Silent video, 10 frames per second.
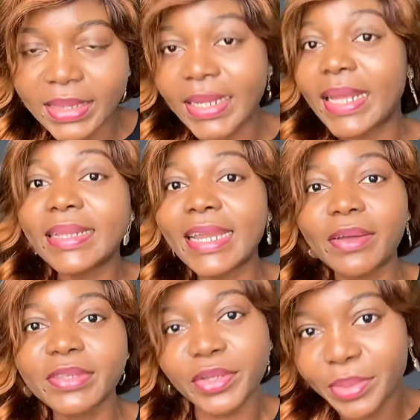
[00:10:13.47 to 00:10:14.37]
There are 3
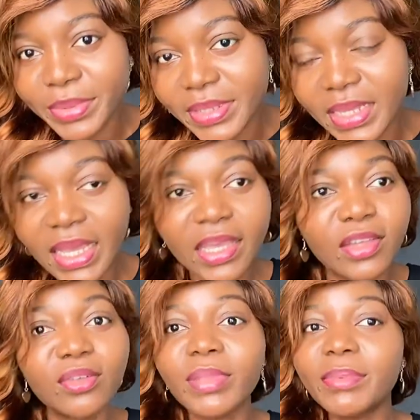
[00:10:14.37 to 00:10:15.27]
house helps.
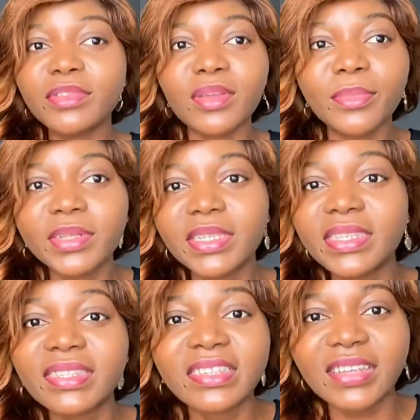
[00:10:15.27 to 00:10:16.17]
Maybe somebody
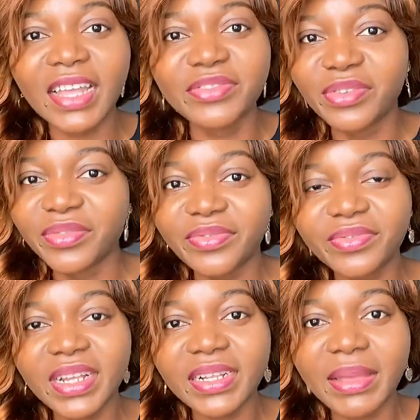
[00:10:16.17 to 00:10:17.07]
is in charge
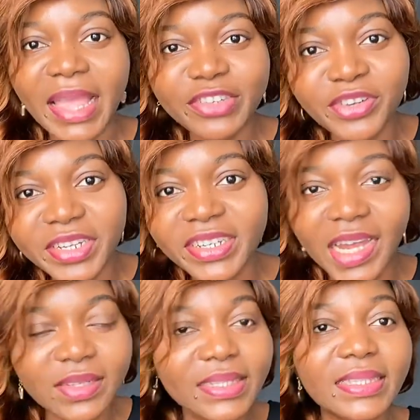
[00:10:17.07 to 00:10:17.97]
of ensuring the
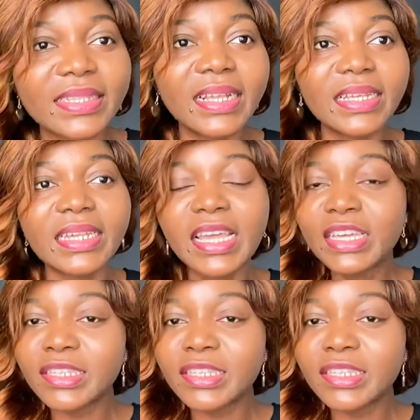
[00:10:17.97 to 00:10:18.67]
house is clean.